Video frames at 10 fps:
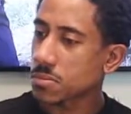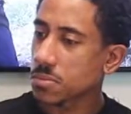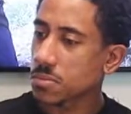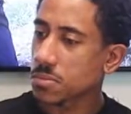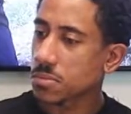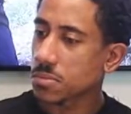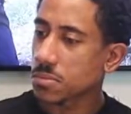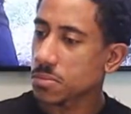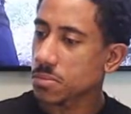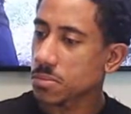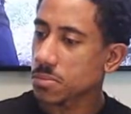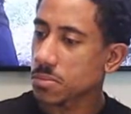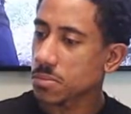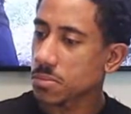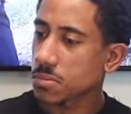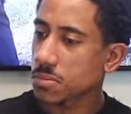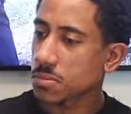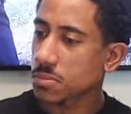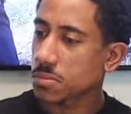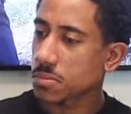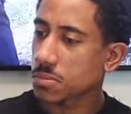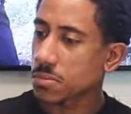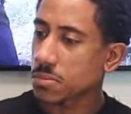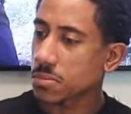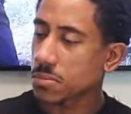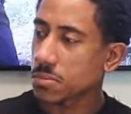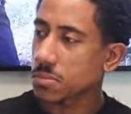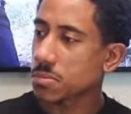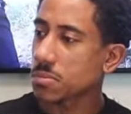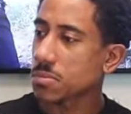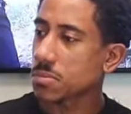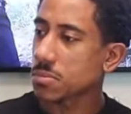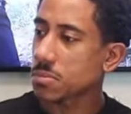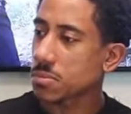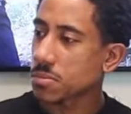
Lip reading: This person isn't speaking.